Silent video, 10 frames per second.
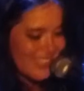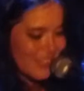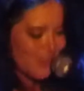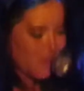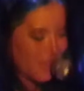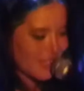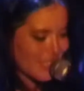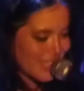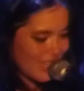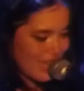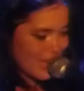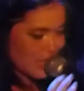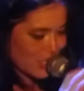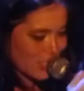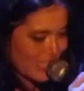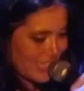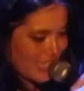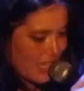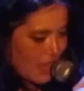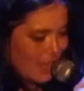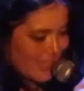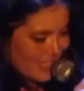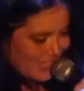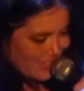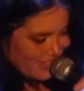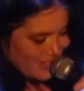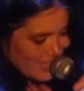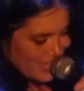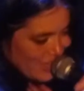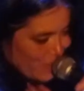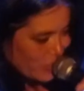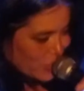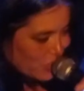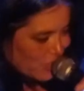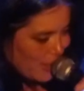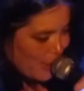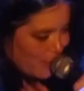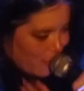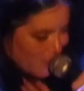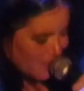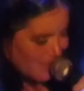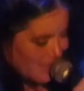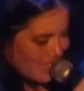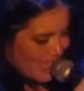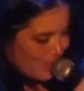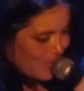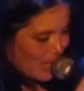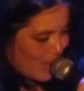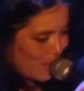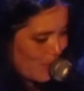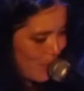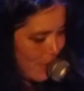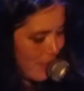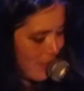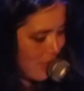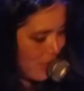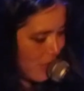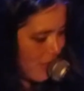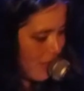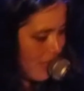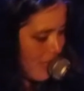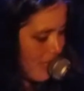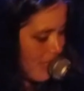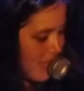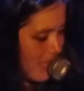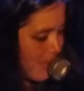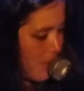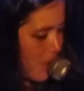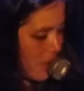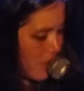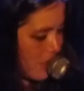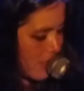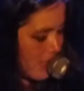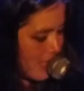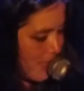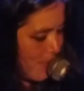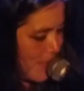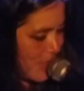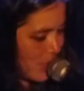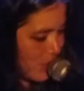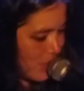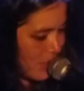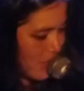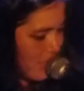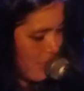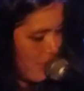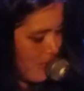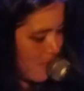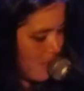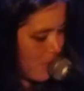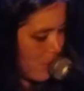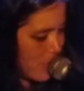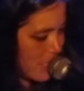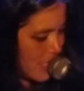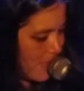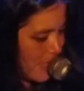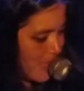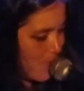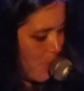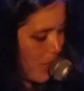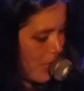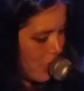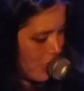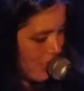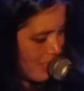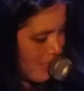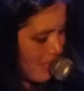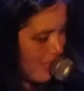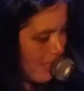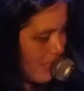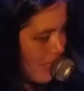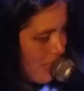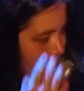the ones that actually guide you and enrich your life, become your partners and your mentors and your sources of inspiration, and